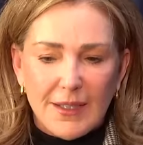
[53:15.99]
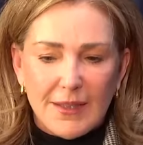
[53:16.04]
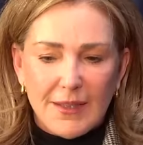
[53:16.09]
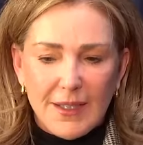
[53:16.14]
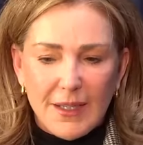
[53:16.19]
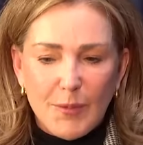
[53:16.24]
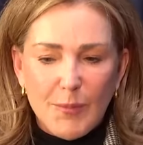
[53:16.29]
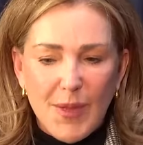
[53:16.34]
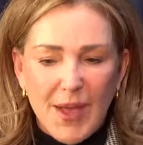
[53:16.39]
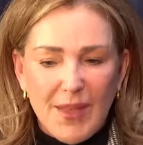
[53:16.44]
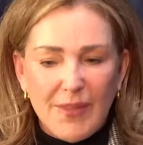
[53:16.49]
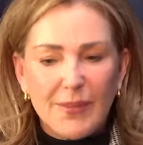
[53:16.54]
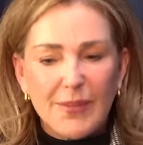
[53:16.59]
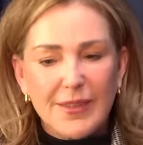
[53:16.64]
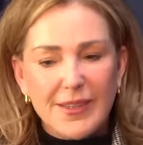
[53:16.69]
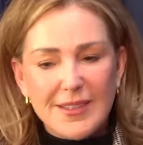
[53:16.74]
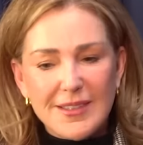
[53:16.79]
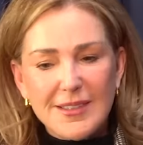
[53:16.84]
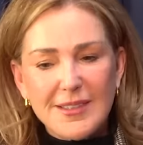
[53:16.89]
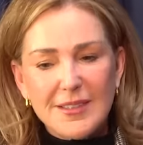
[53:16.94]
think
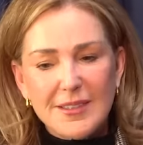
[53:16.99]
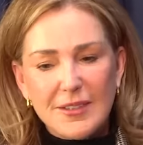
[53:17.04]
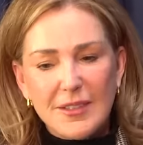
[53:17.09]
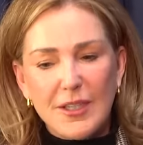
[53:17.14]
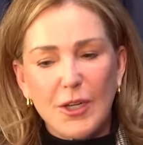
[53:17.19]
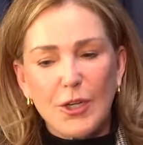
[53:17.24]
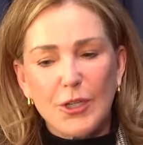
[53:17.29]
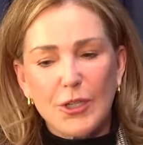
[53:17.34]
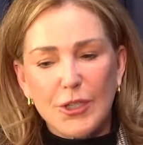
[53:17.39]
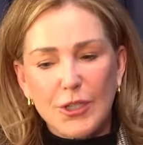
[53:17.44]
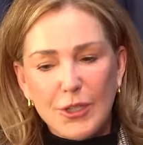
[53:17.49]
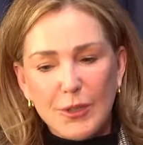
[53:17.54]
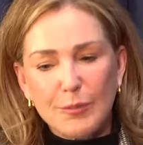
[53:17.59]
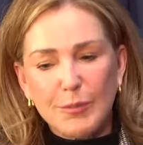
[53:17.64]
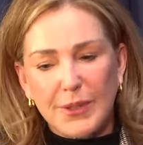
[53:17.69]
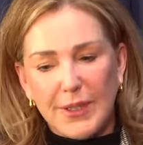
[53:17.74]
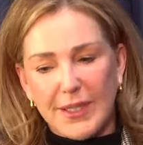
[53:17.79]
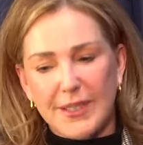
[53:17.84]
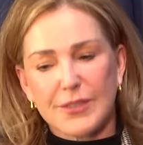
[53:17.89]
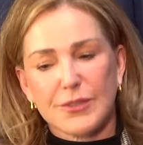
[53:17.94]
about this is a good
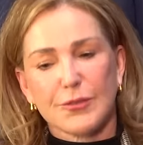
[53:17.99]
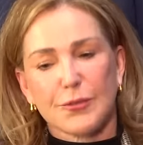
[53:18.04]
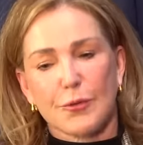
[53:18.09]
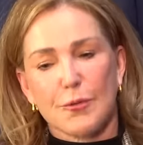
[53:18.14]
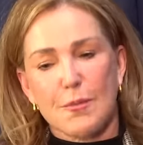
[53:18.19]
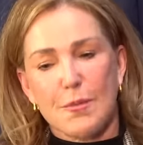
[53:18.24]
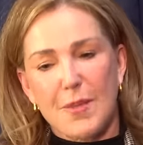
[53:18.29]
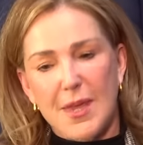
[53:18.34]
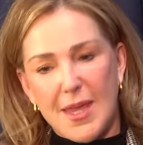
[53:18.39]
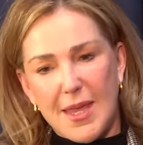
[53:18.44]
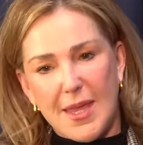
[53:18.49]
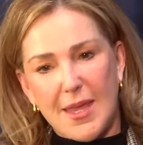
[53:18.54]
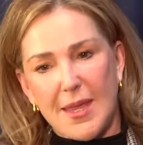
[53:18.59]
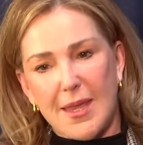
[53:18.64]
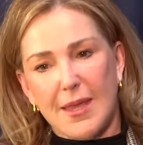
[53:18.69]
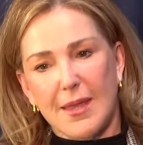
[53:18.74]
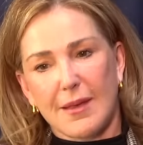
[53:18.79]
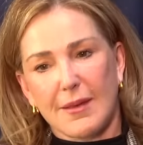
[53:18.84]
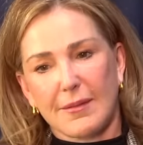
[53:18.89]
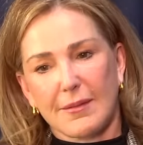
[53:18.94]
place for
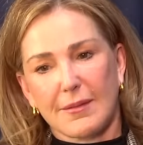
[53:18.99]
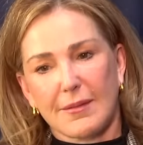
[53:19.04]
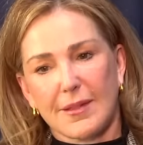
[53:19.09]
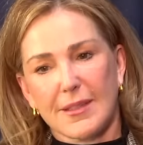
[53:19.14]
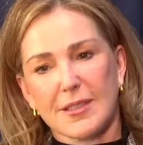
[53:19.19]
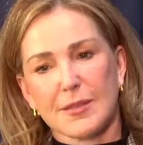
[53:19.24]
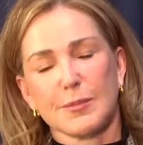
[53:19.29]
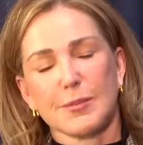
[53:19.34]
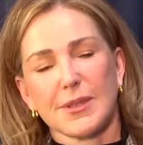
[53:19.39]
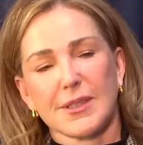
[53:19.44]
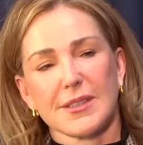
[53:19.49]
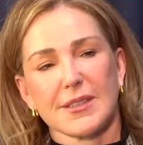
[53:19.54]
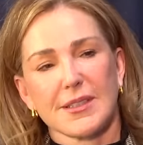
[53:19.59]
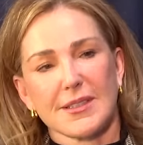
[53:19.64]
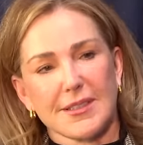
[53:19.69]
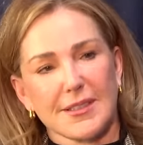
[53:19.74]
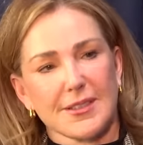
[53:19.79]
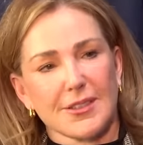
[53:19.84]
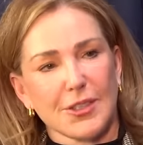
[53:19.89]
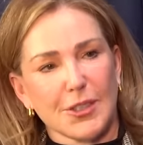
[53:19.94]
me. This
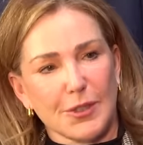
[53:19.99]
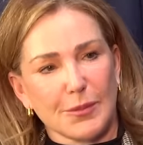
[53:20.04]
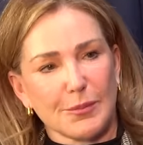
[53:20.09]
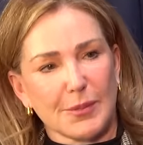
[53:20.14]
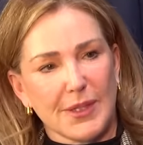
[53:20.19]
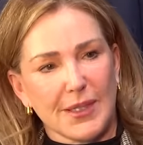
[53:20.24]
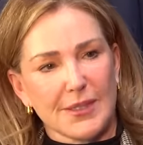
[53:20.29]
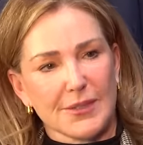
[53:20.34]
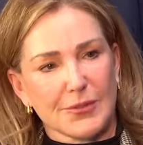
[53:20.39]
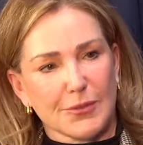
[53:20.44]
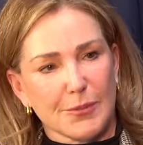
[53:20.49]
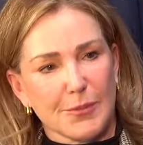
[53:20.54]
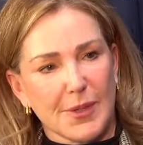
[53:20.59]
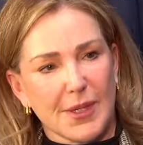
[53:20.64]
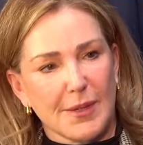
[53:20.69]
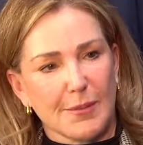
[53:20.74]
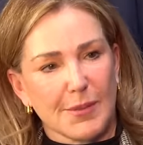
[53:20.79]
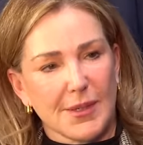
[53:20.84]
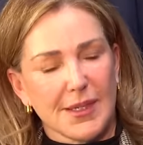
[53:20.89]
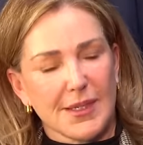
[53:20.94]
business is a good place for
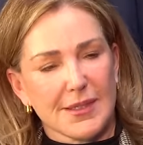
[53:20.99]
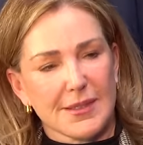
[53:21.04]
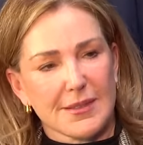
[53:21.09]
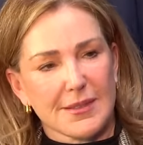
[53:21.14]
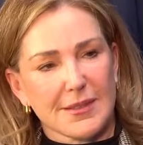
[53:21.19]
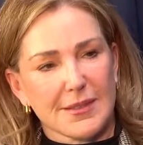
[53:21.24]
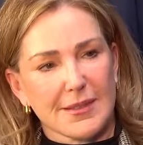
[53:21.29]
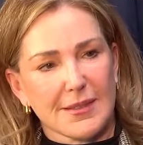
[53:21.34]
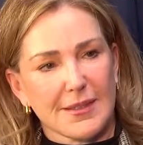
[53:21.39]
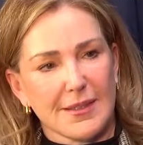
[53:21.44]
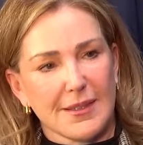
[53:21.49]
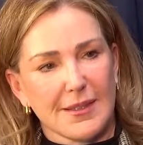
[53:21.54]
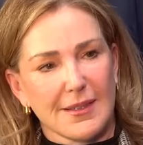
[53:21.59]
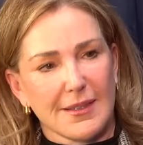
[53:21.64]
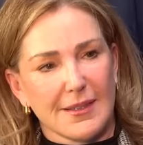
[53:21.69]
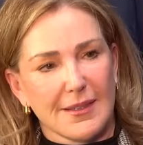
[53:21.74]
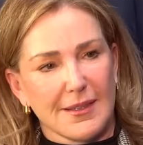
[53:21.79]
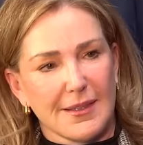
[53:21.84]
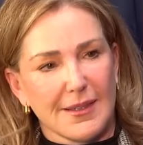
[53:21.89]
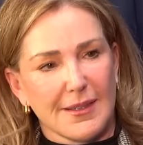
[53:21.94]
me because
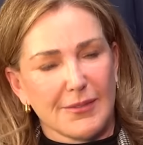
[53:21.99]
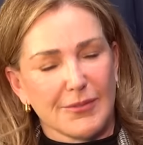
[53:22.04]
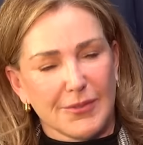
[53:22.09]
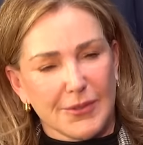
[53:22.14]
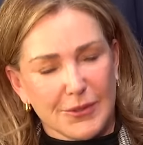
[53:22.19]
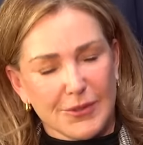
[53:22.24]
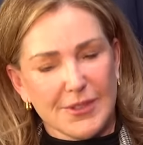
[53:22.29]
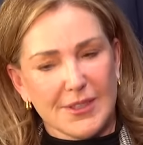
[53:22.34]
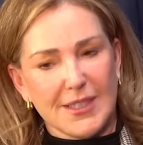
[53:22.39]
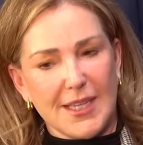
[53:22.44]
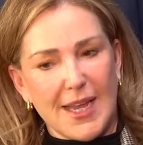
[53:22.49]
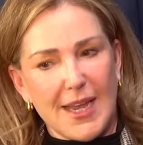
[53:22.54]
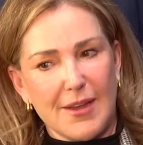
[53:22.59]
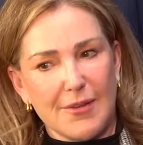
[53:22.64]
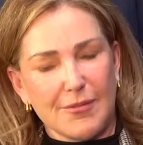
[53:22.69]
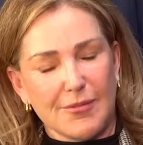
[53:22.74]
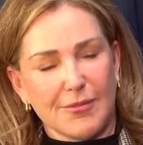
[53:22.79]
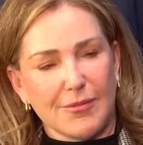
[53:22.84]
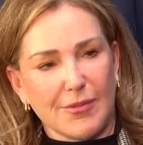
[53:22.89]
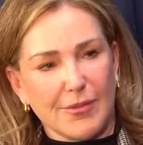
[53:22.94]
it feels
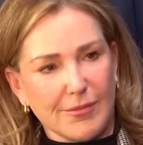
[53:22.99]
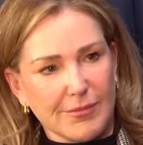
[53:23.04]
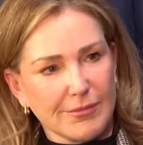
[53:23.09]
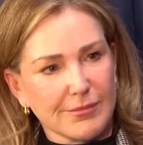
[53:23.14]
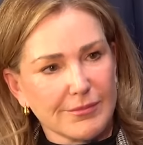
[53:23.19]
safe.